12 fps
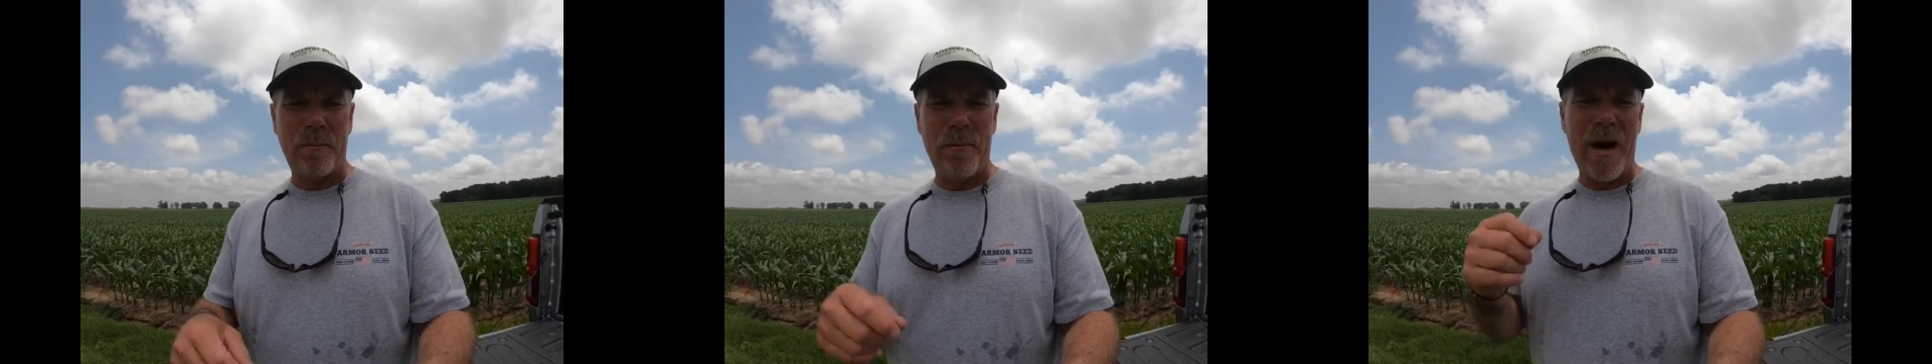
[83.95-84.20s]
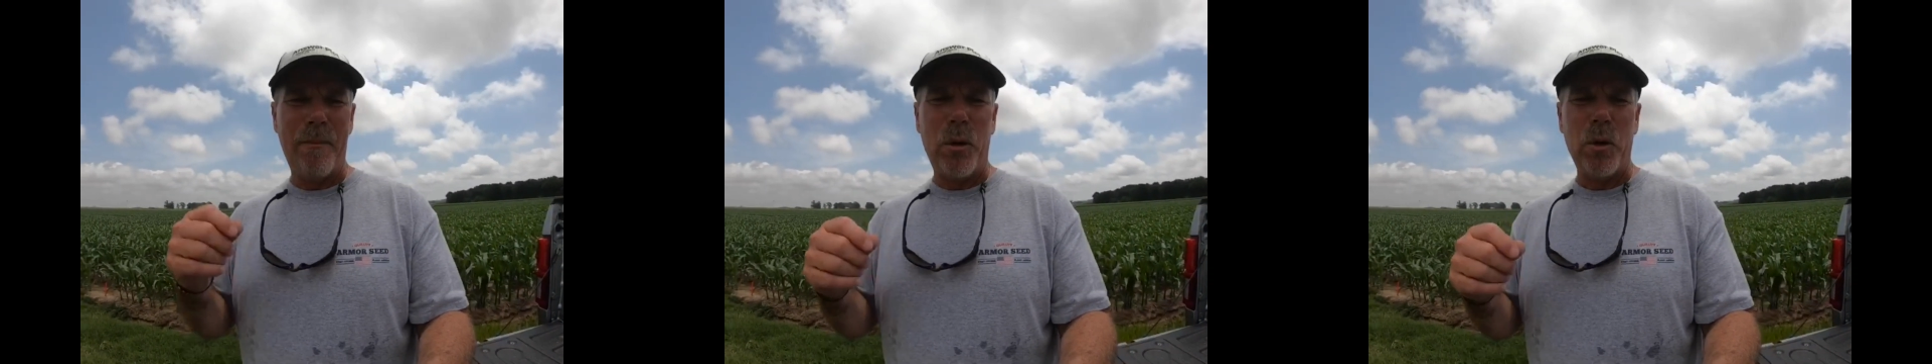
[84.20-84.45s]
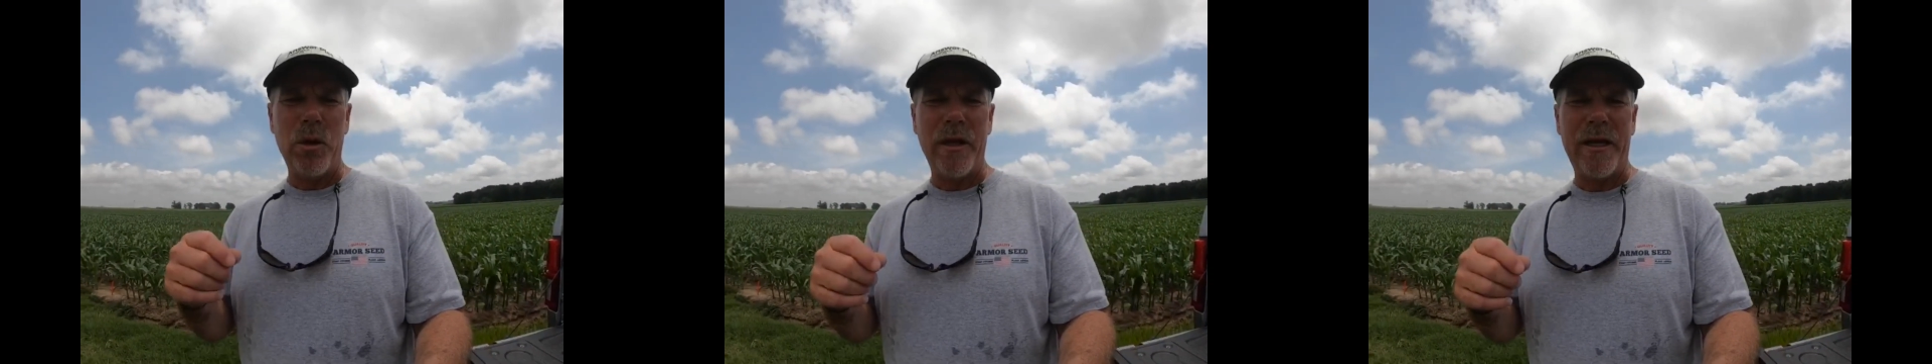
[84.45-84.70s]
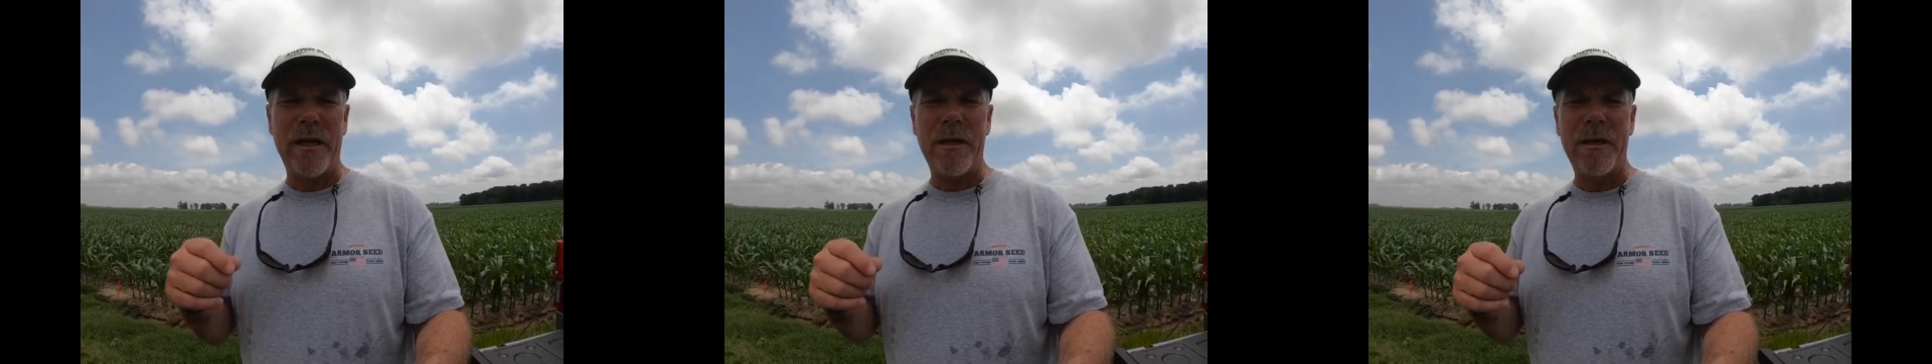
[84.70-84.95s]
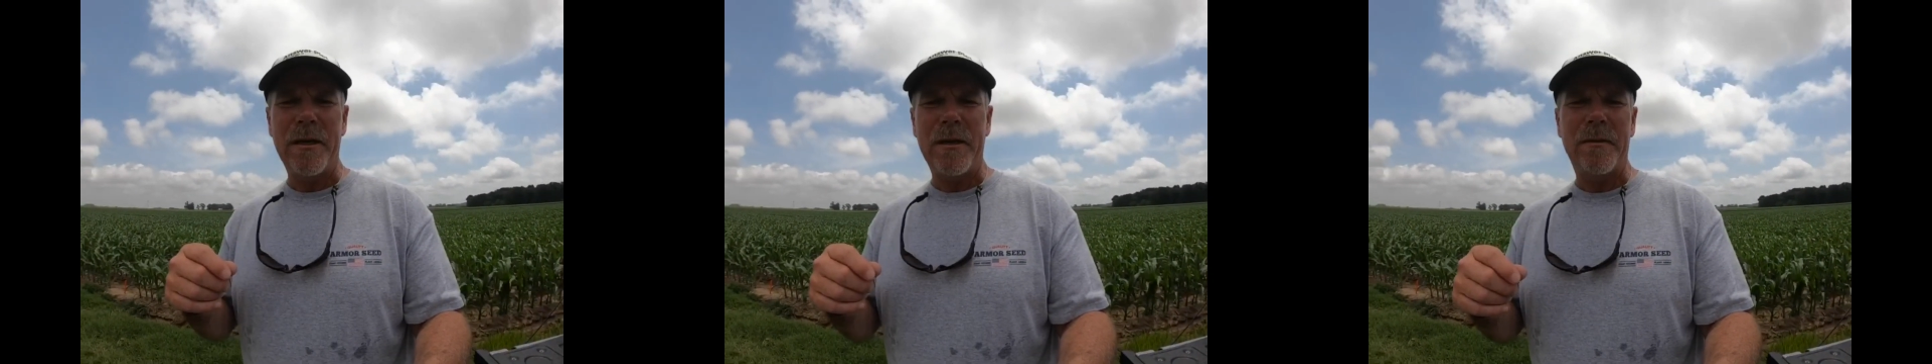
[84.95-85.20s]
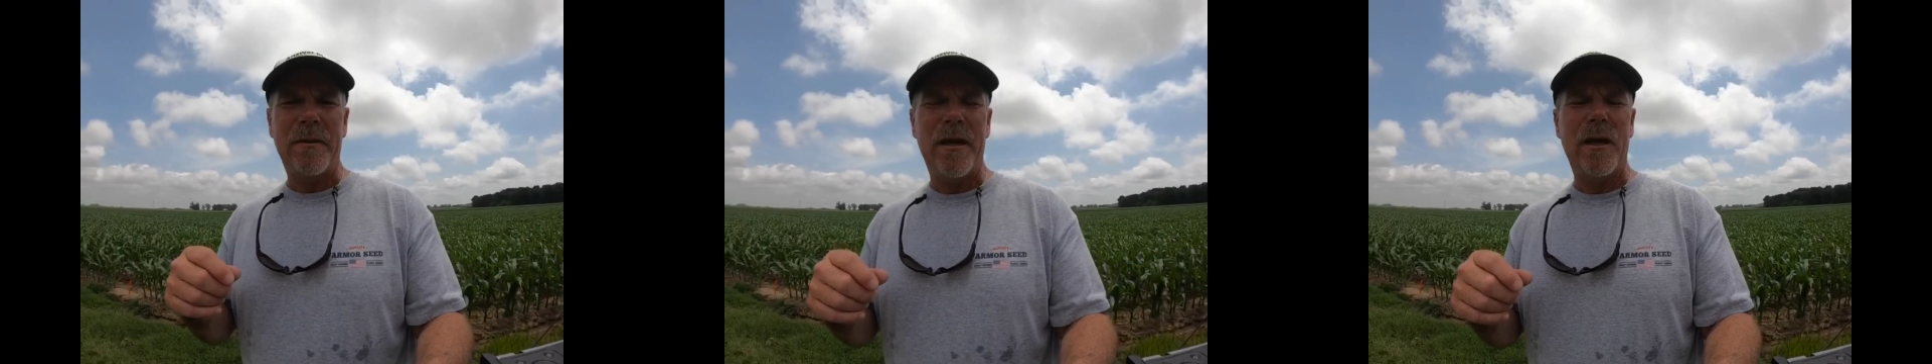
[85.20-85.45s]
by pulling
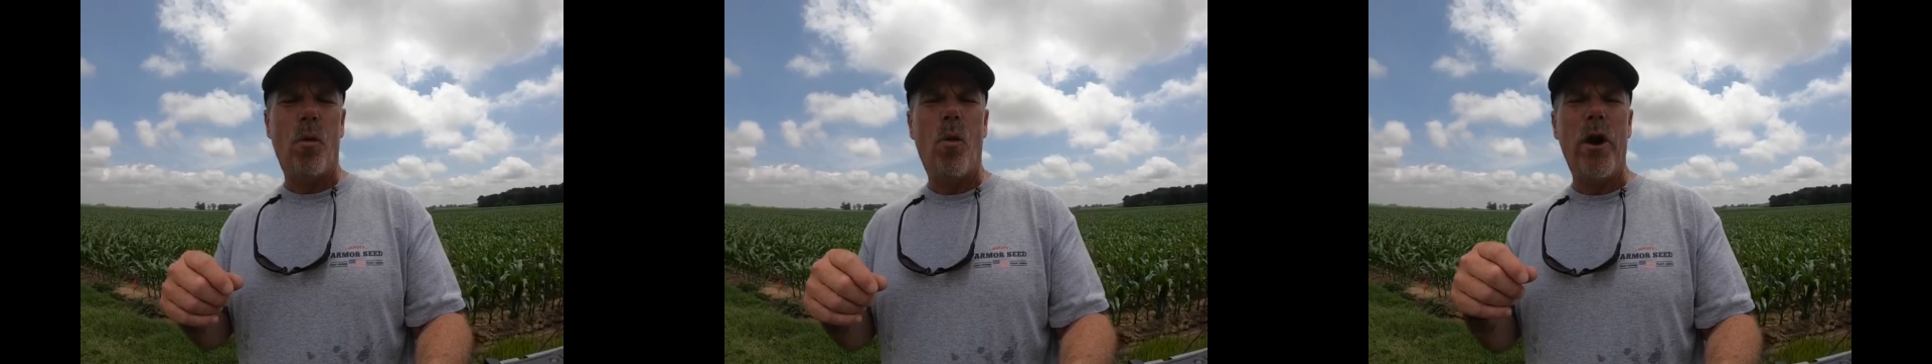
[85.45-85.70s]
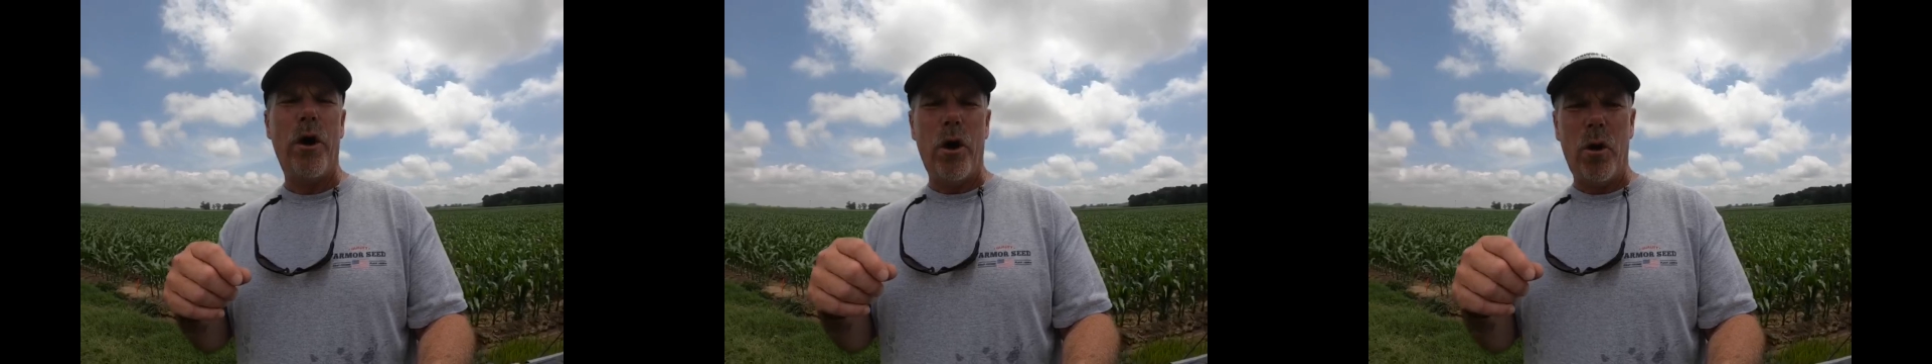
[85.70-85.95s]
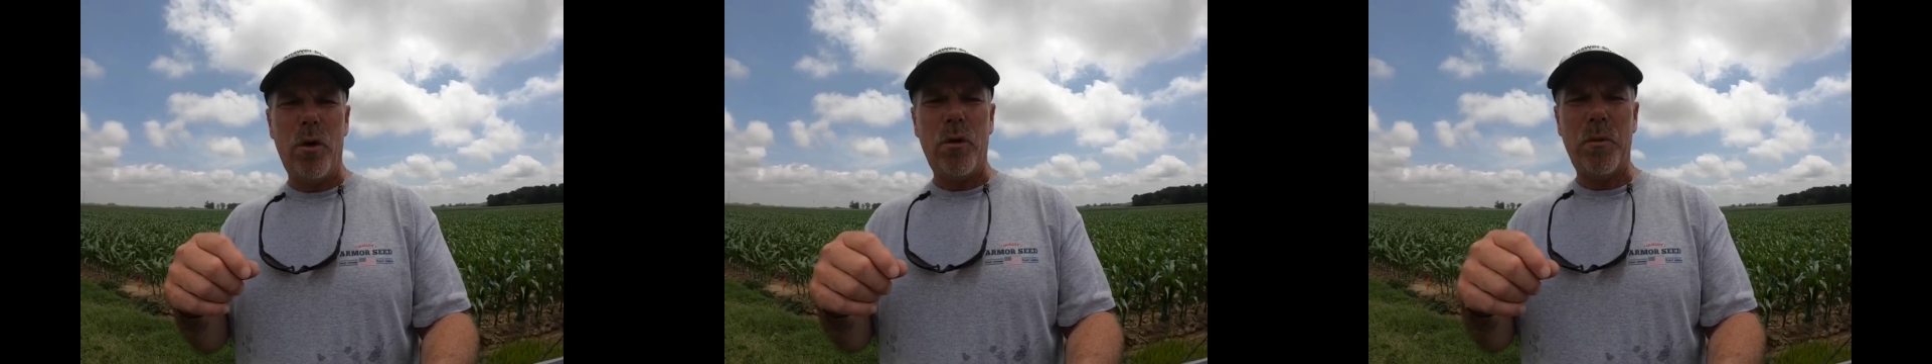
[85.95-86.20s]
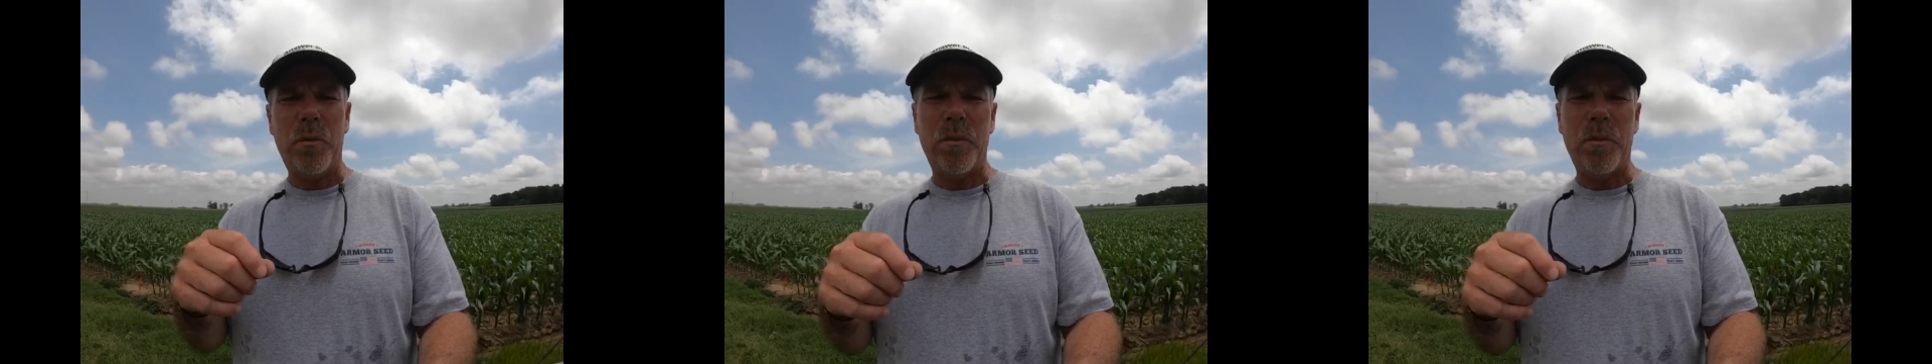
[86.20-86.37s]
the whorl